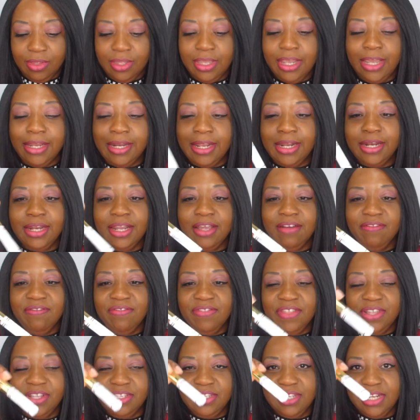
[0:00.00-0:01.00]
And I
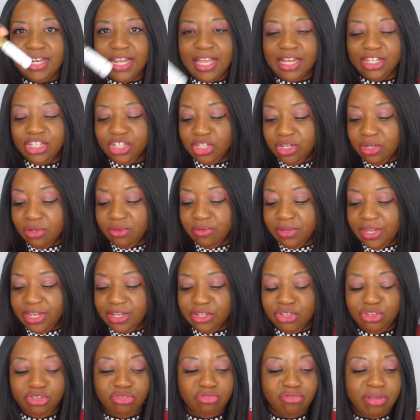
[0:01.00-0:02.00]
love this lash glue.
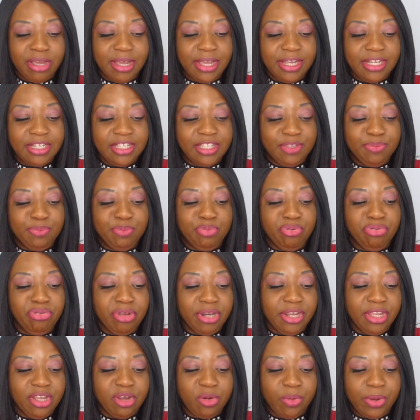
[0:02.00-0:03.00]
It dries
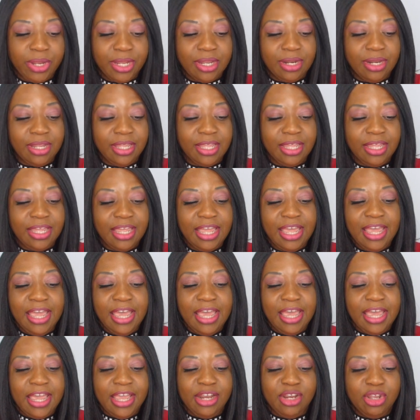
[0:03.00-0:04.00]
pretty quickly.
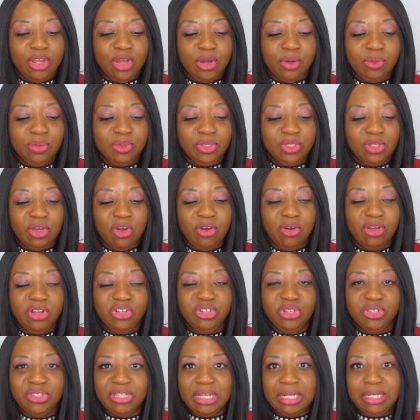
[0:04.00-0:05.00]
It goes on
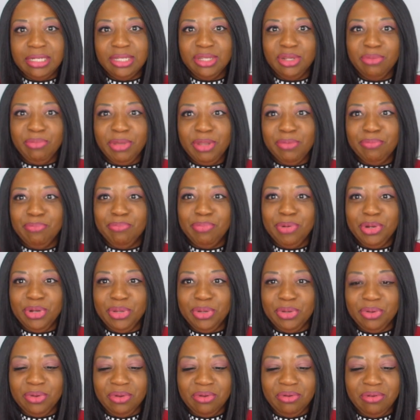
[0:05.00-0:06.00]
just a little bit
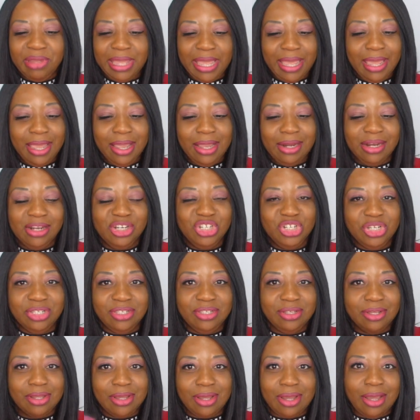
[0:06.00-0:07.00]
blue and
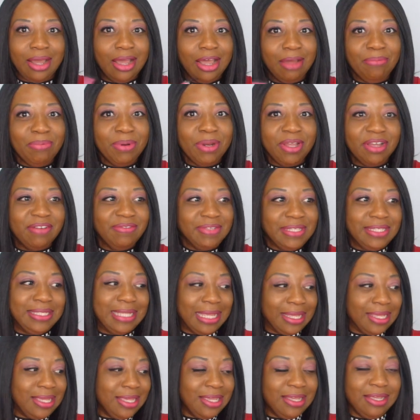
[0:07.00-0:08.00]
just a couple of
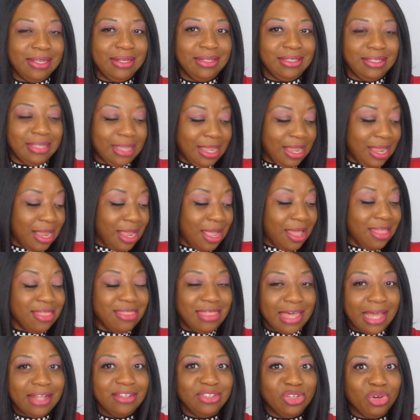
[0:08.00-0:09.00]
seconds.
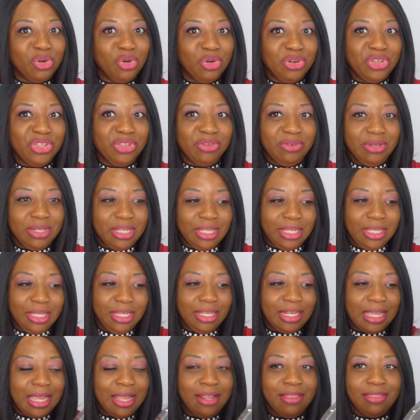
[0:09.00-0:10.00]
That's all you
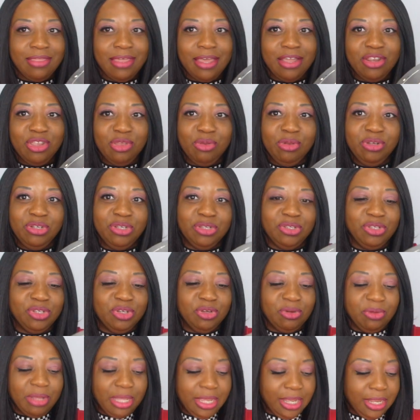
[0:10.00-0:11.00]
need. And then you just
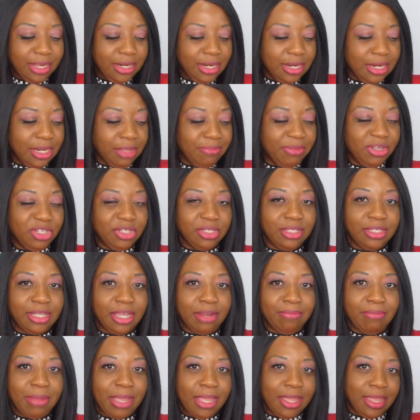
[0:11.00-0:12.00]
go in. Let me just
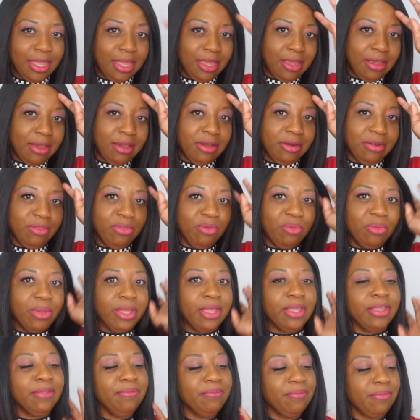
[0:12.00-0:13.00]
get my hair out of the
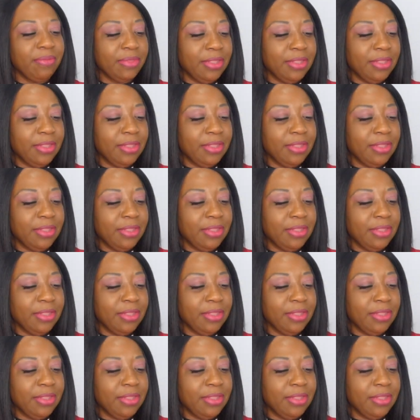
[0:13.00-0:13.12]
way.